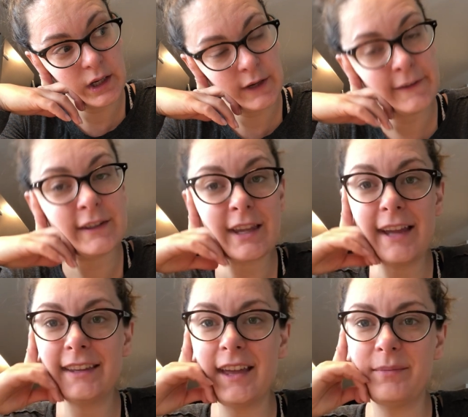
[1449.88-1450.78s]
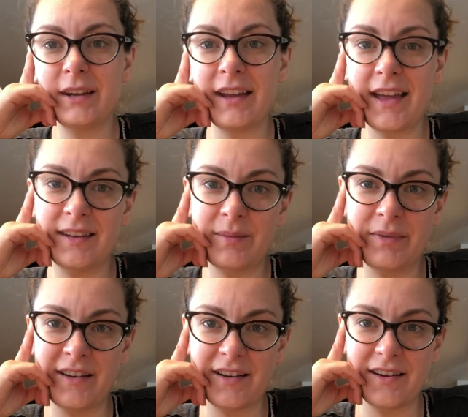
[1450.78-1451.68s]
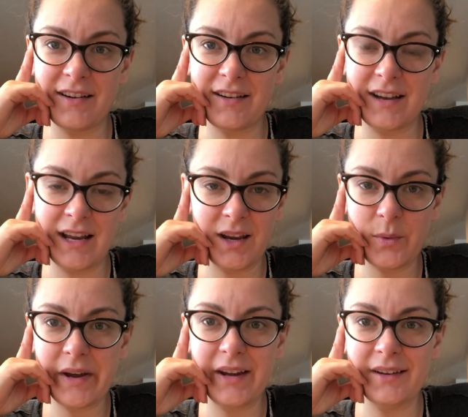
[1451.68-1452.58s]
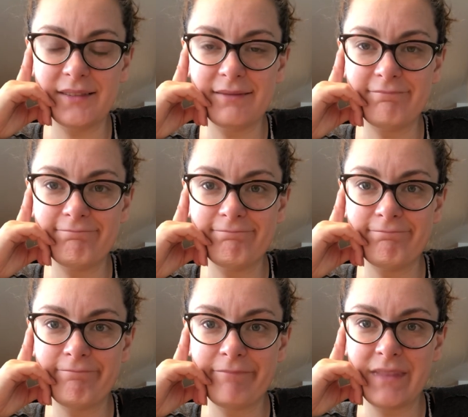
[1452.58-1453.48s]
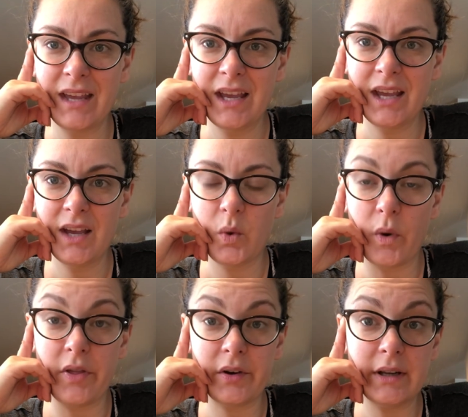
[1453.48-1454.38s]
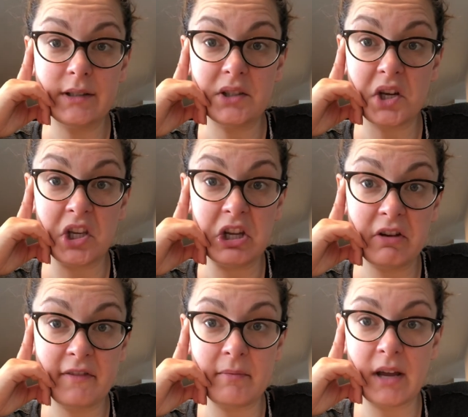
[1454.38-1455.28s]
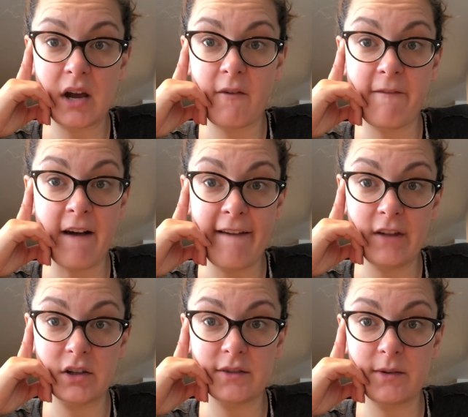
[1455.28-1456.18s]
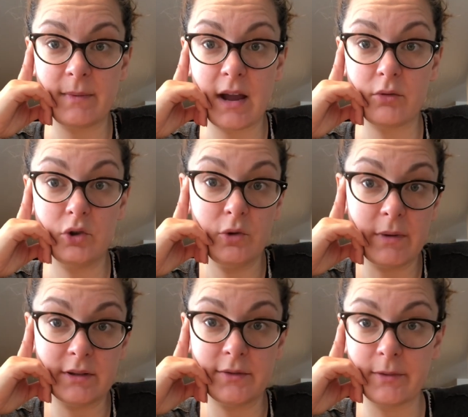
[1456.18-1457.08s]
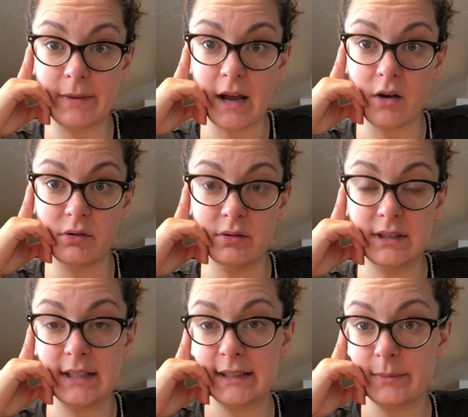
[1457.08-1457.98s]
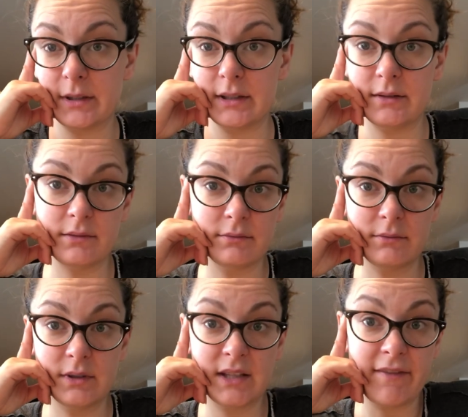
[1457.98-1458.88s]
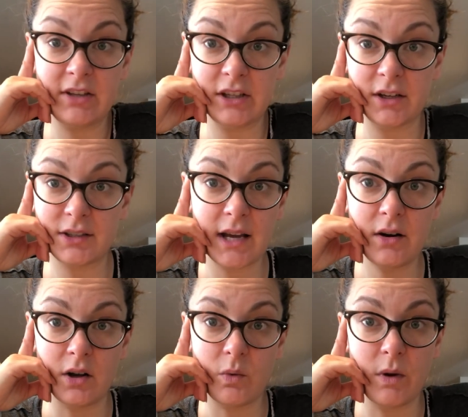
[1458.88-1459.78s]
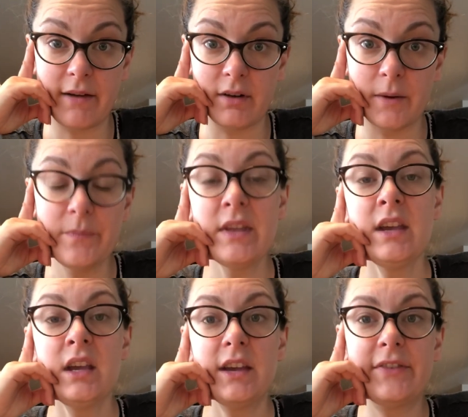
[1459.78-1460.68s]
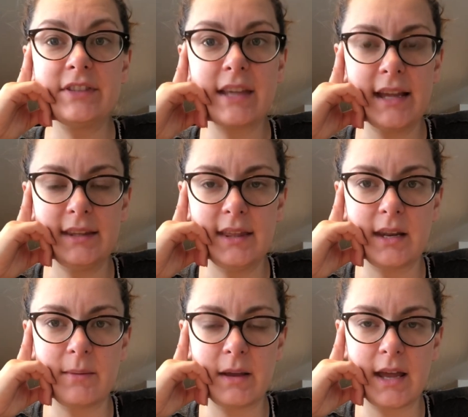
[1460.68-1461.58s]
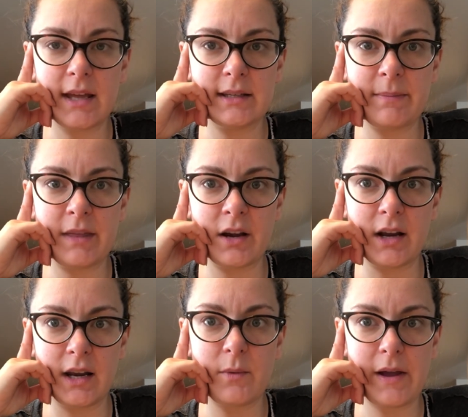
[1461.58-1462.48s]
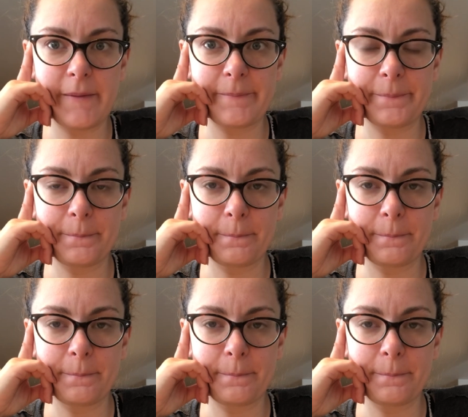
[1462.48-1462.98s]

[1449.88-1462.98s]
if it's likely I'm going to end up there anyway, whether it's a year from now, 5 years from now, 2 months from now, 6 months, 7 years, I don't know, whatever. If it's likely that I'm going to end up there anyway,